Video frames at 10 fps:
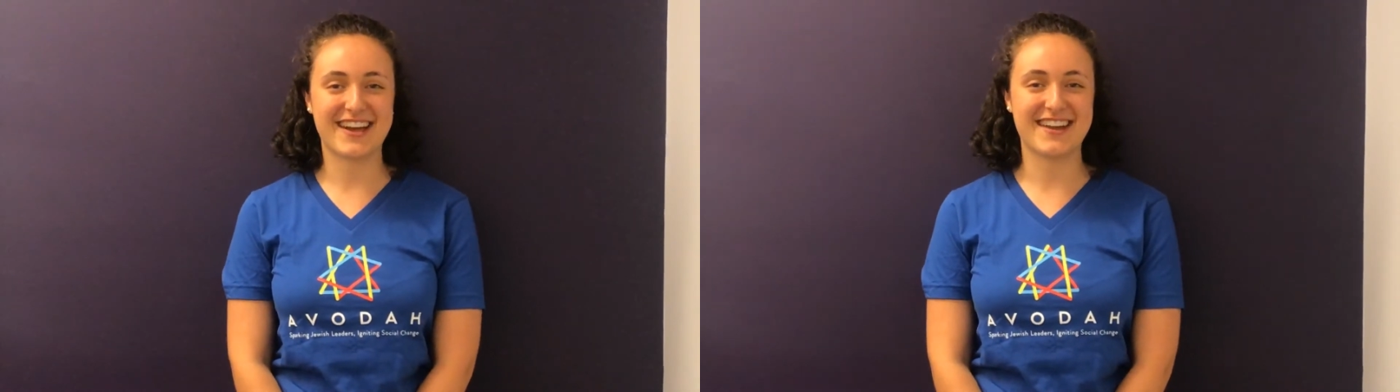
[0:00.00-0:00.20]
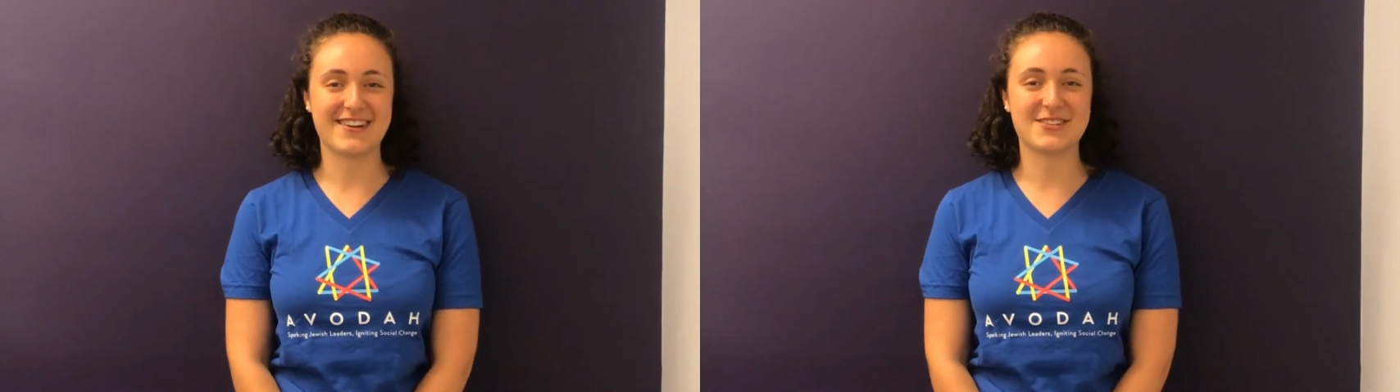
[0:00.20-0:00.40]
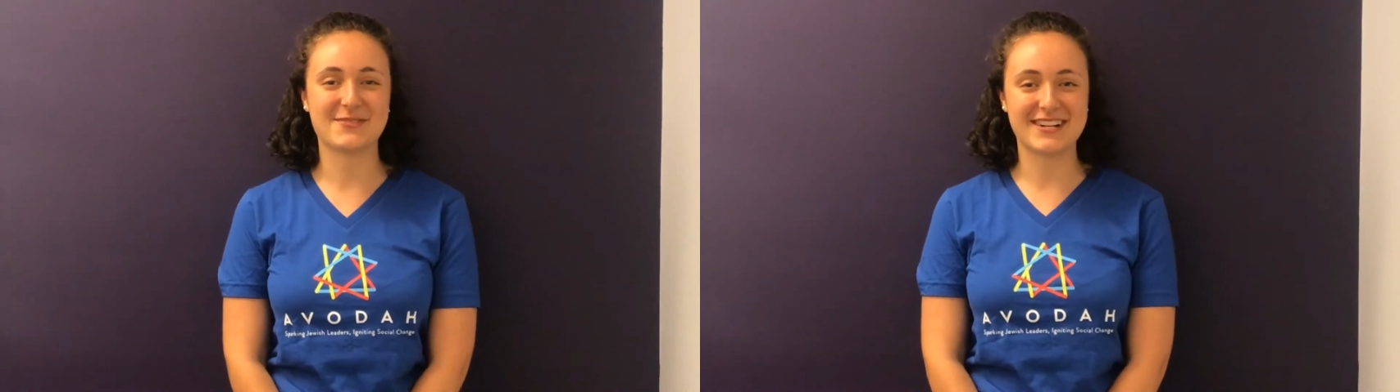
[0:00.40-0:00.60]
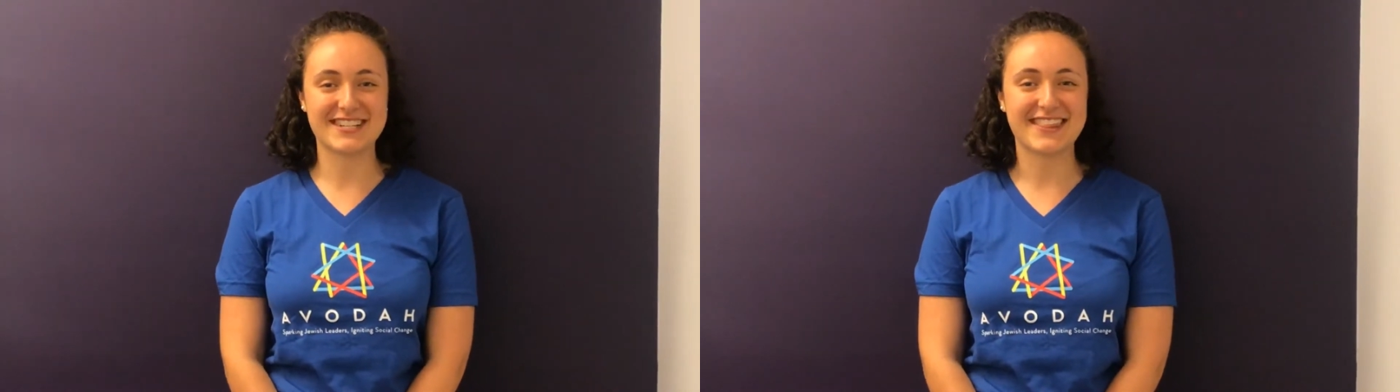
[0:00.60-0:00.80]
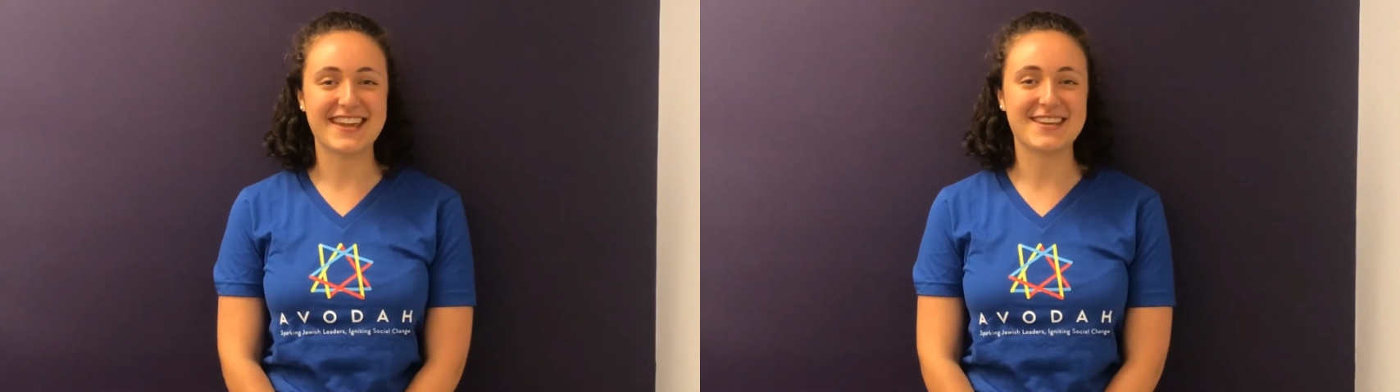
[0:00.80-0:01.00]
and I just wanted to
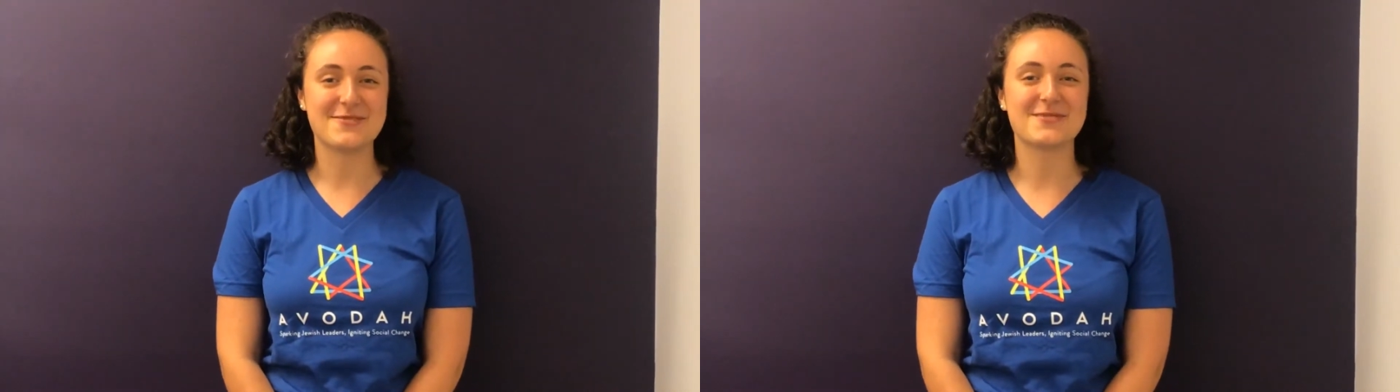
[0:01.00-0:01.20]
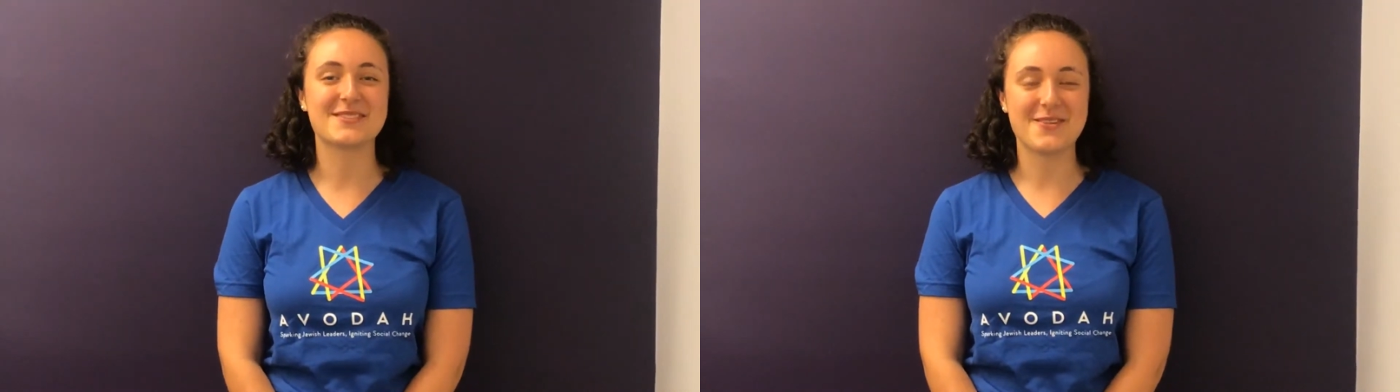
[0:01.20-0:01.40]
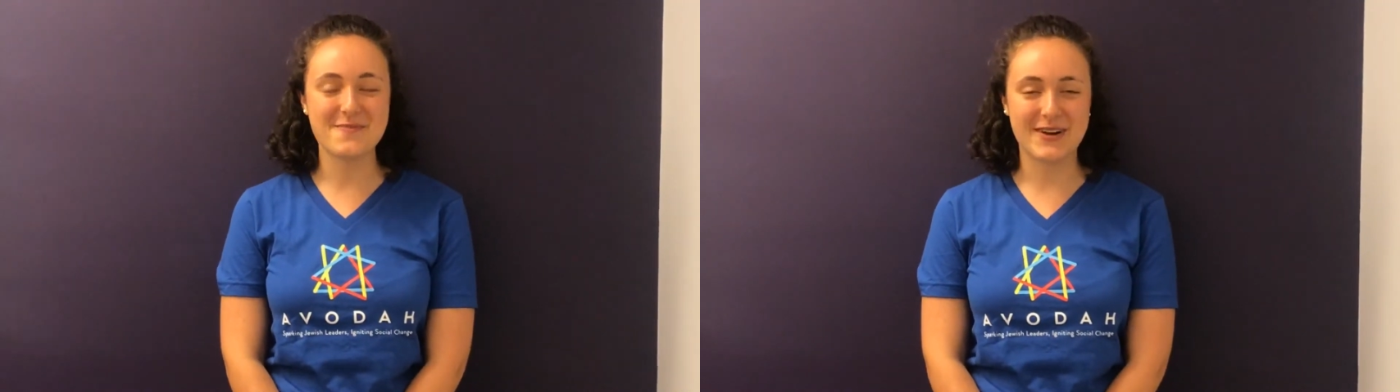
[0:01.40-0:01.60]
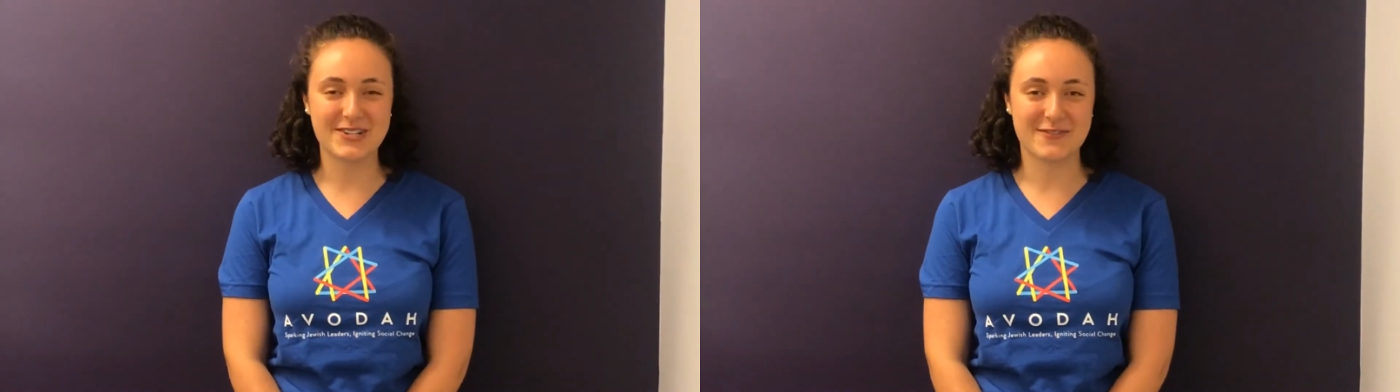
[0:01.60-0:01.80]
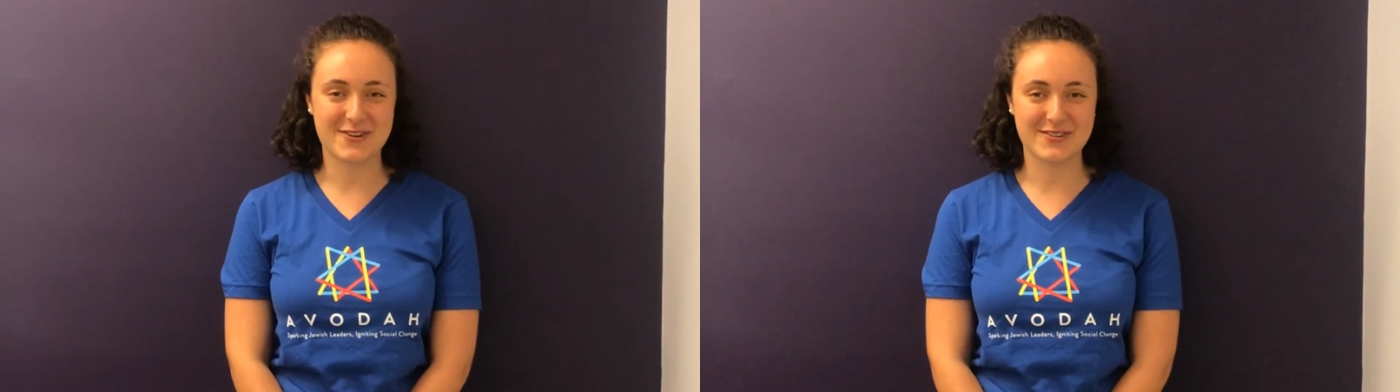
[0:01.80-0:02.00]
thank you so much
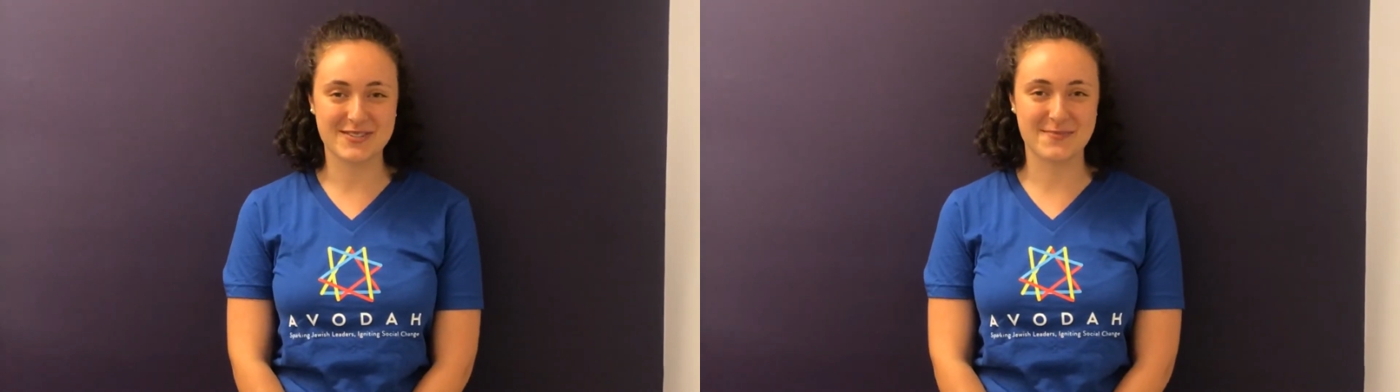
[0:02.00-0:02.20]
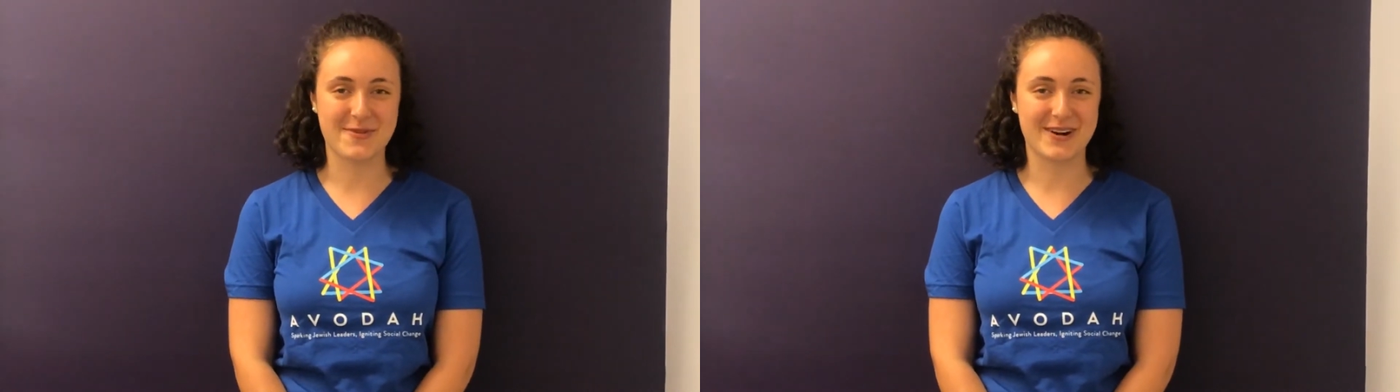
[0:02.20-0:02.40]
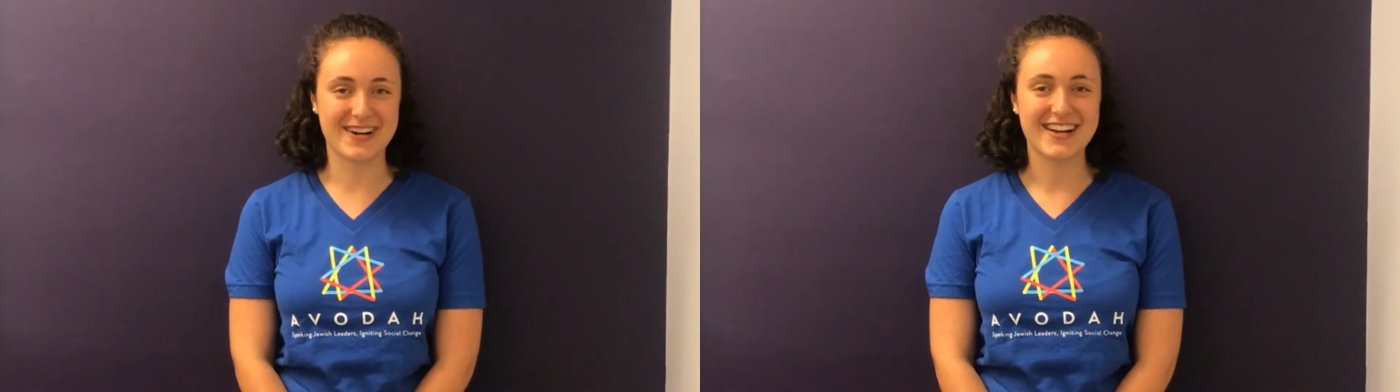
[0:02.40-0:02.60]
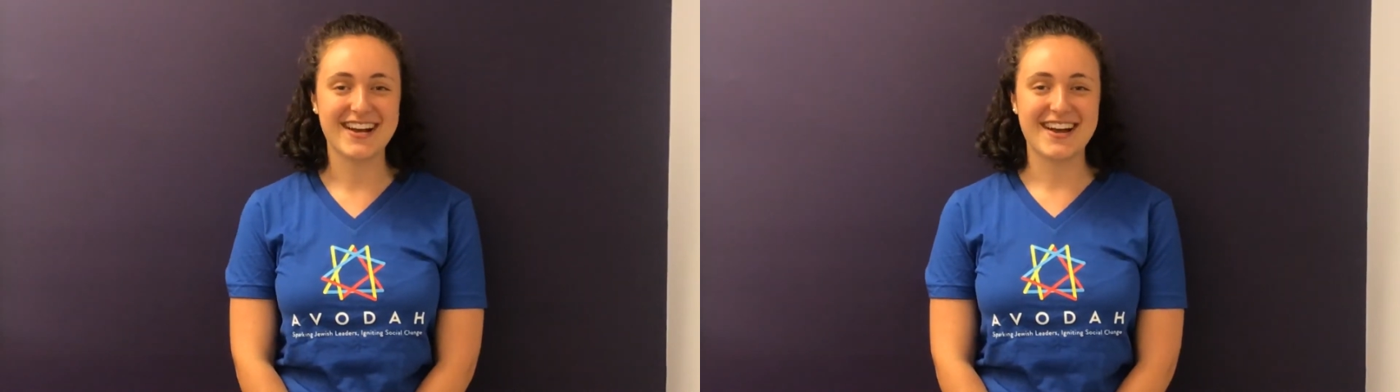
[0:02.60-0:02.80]
for your support